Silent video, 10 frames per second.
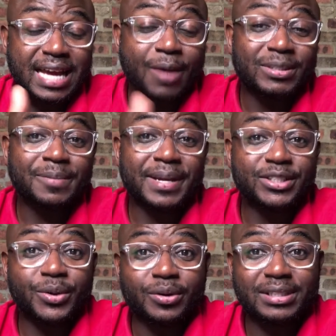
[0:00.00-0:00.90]
Hey, what's up?
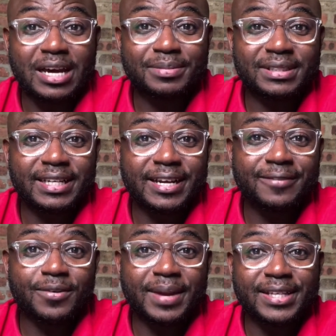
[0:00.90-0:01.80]
Antonio Thompson here
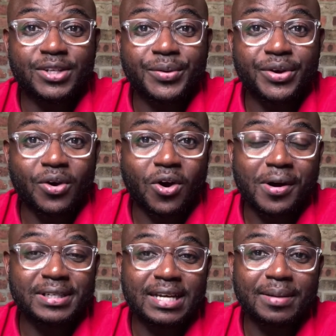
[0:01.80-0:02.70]
from
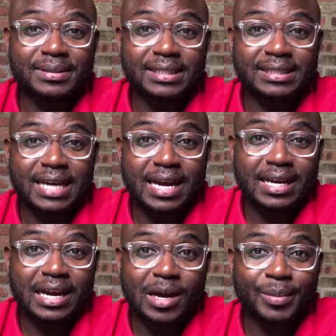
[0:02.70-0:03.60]

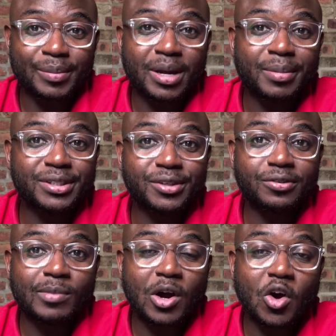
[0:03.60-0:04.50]
antoniorthompson.com, and I'm coming to you
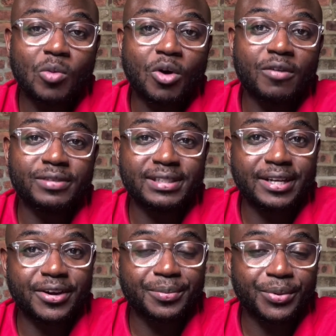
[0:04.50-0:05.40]
from my home office
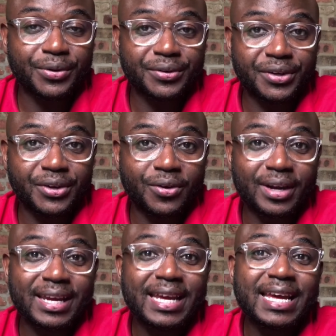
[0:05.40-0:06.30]
here in Brooklyn, New
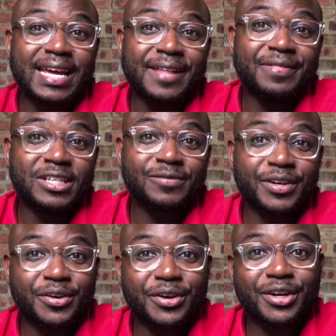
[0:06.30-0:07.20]
York. In this
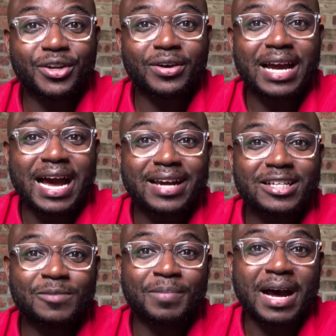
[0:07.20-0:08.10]
video, you're going to learn how to
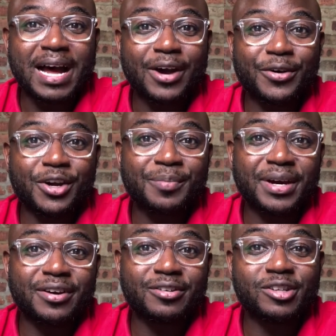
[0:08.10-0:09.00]
spy on your
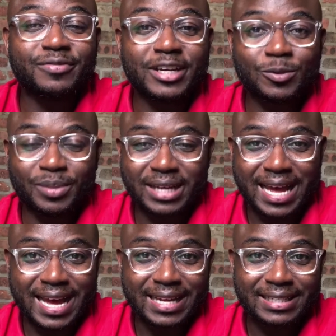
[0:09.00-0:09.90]
competitors' Facebook
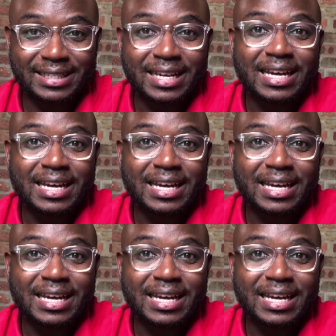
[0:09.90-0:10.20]
ads.